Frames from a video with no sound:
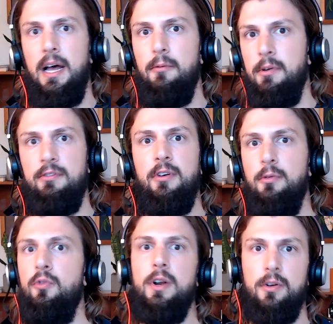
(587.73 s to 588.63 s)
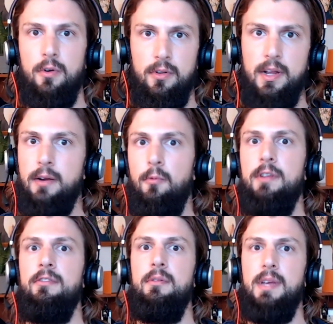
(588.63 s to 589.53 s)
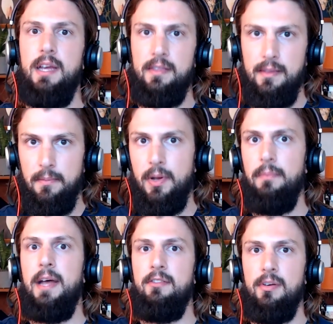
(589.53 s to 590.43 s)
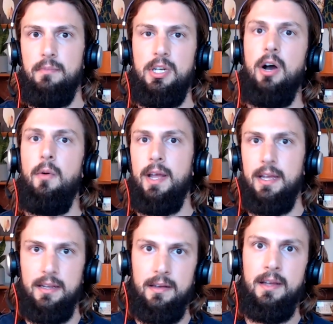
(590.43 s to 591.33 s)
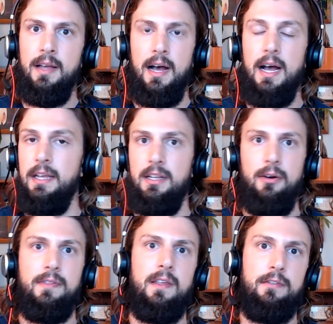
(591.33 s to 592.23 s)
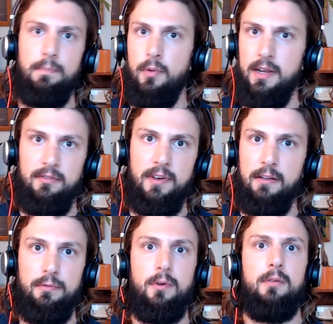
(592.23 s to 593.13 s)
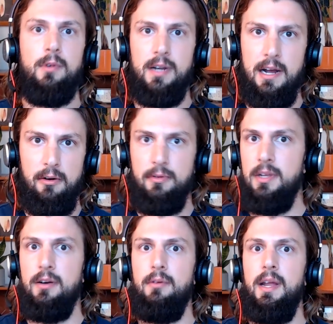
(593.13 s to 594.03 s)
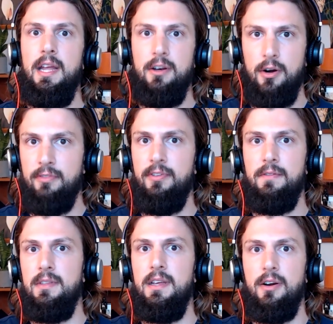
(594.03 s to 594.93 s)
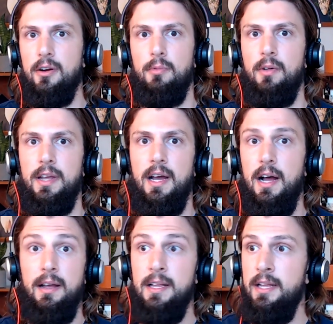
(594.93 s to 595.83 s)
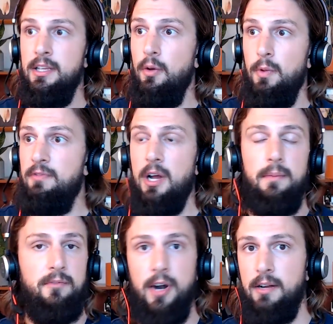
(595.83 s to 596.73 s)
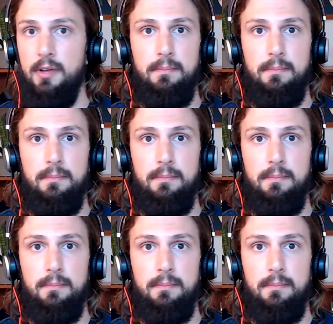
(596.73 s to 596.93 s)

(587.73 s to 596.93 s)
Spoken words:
Was so critical. Like, once you get the momentum going, at this point, fast forward, we're now, in our fifth year, and really, we've come, frankly,